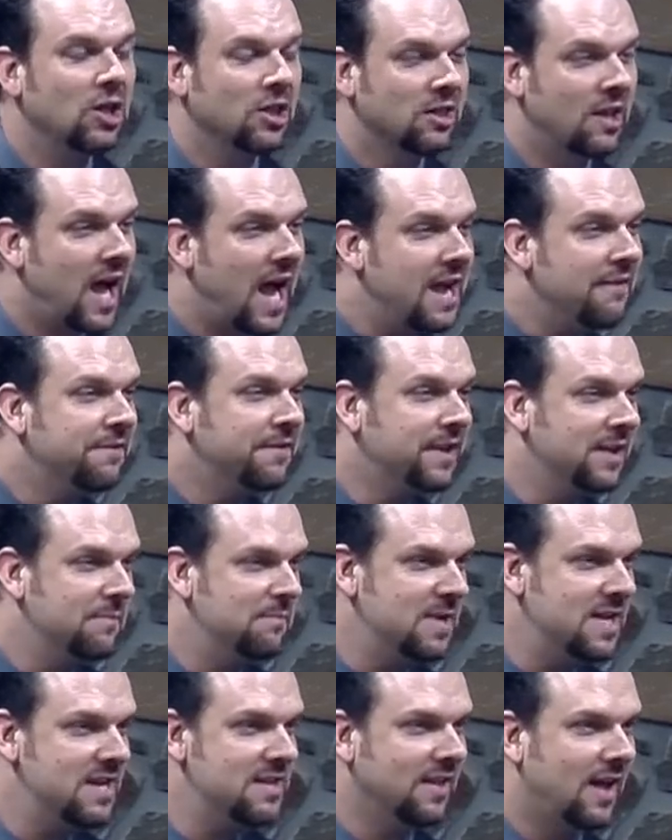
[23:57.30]
Life can
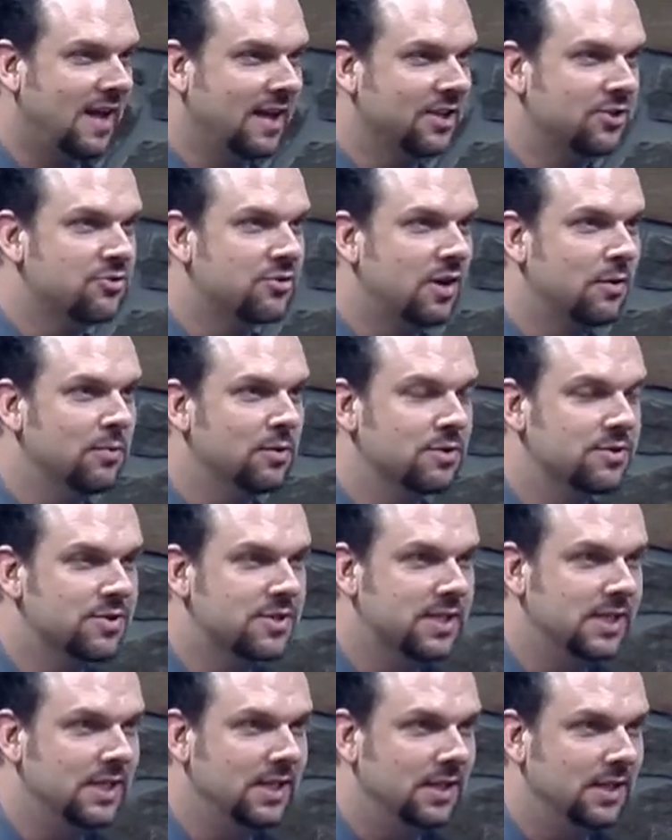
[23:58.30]
be like a troubled
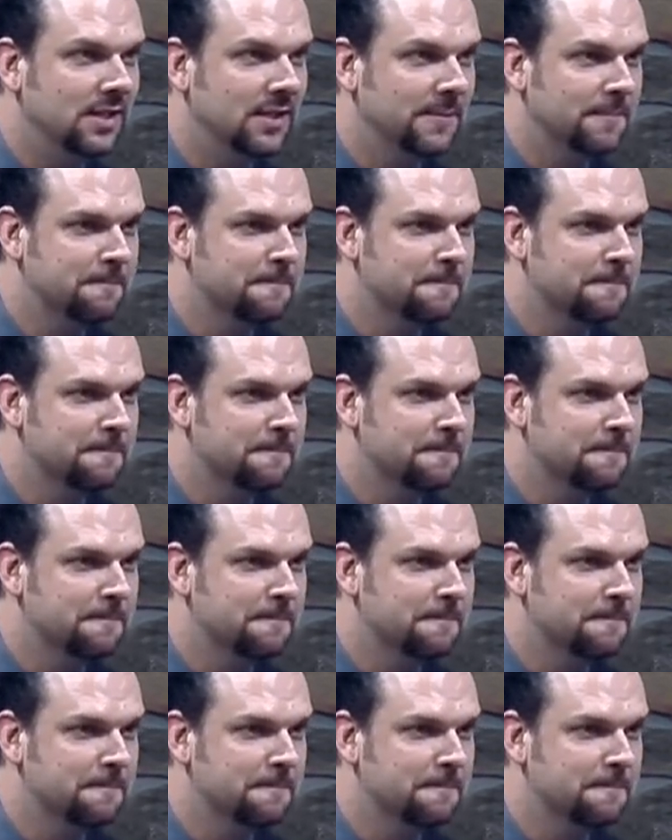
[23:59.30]
sea.